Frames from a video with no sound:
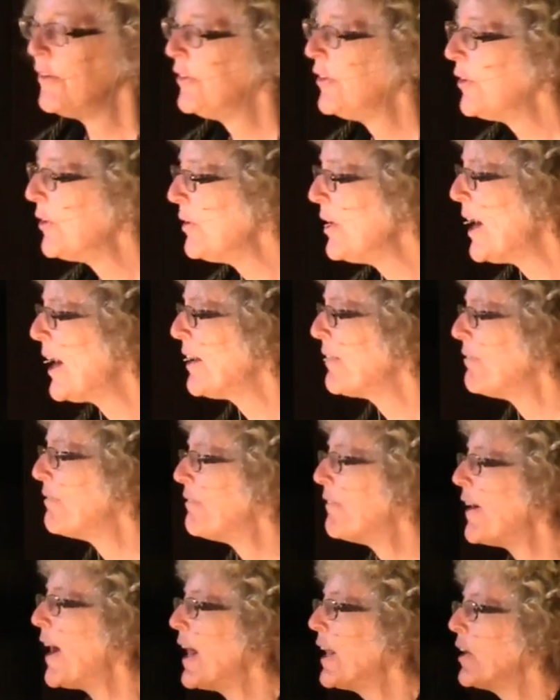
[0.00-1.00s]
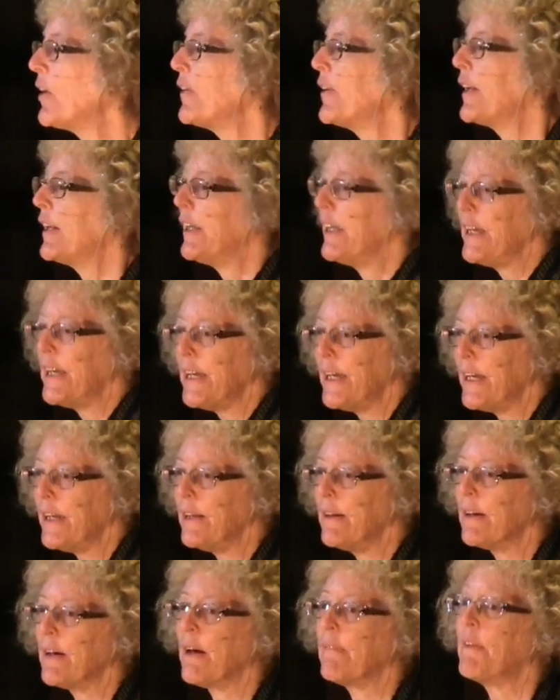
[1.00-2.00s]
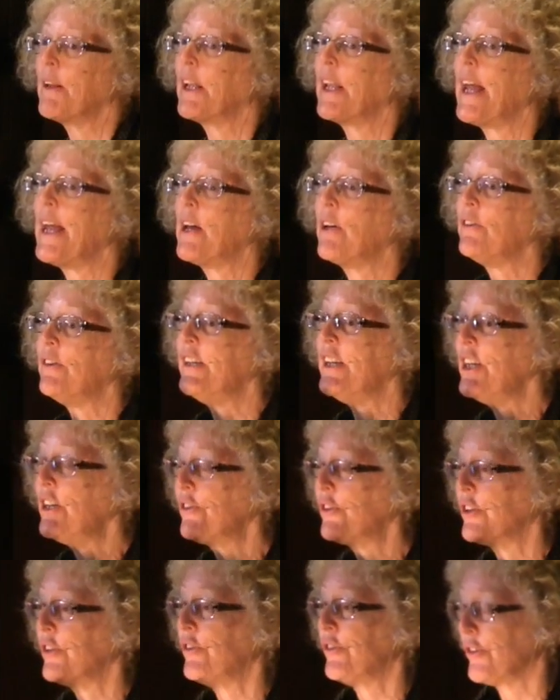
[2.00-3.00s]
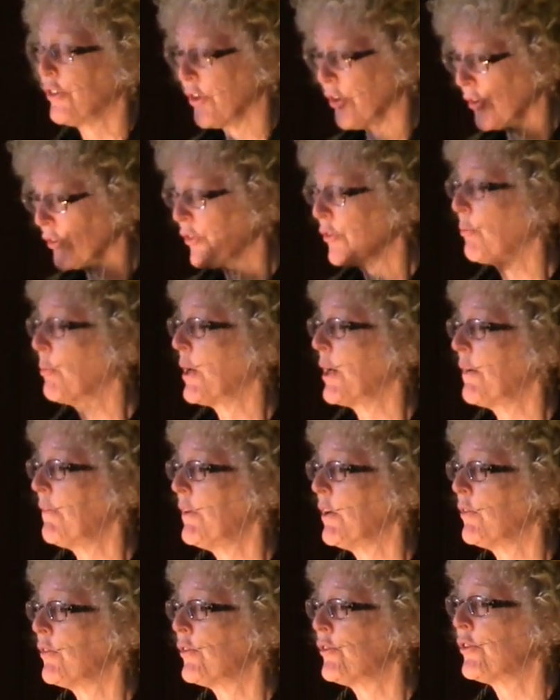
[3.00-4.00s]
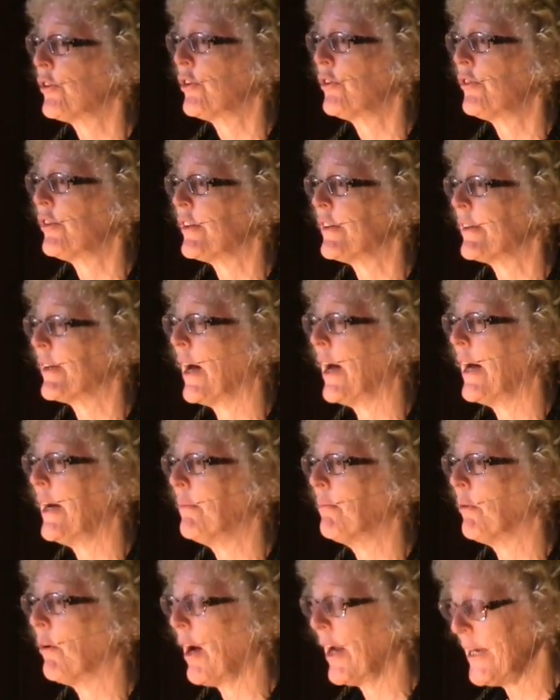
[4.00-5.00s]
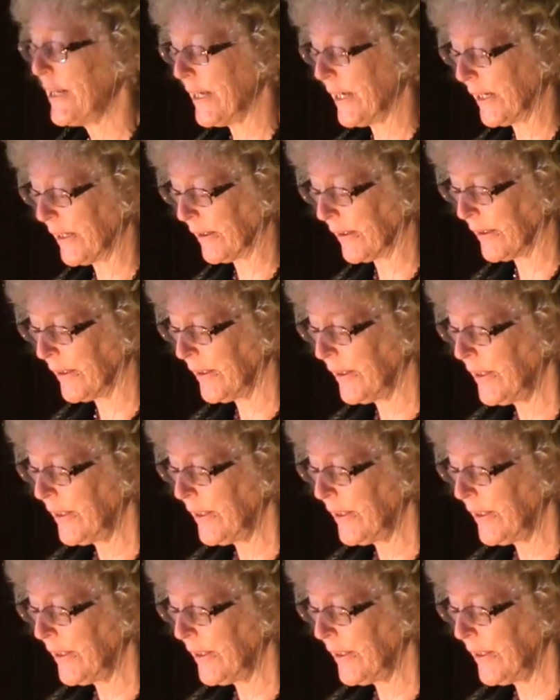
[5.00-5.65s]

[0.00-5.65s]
Do not follow the lead of the Laodicean church, one of those churches I am writing,